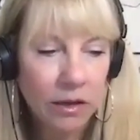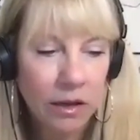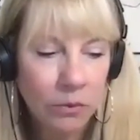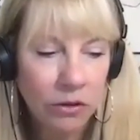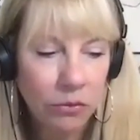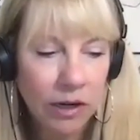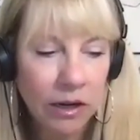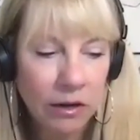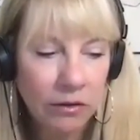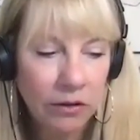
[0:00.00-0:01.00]
with
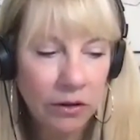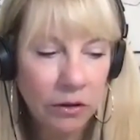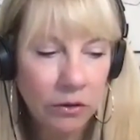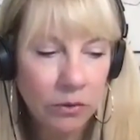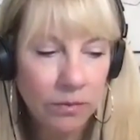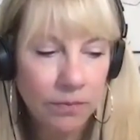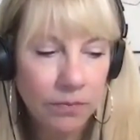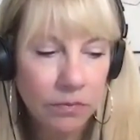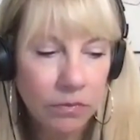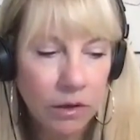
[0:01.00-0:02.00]
regard to
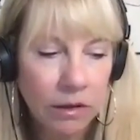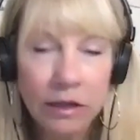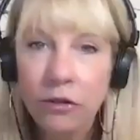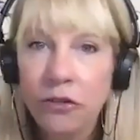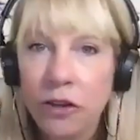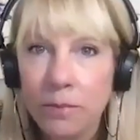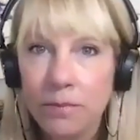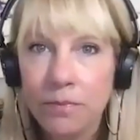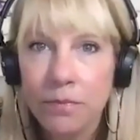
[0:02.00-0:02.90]
leadership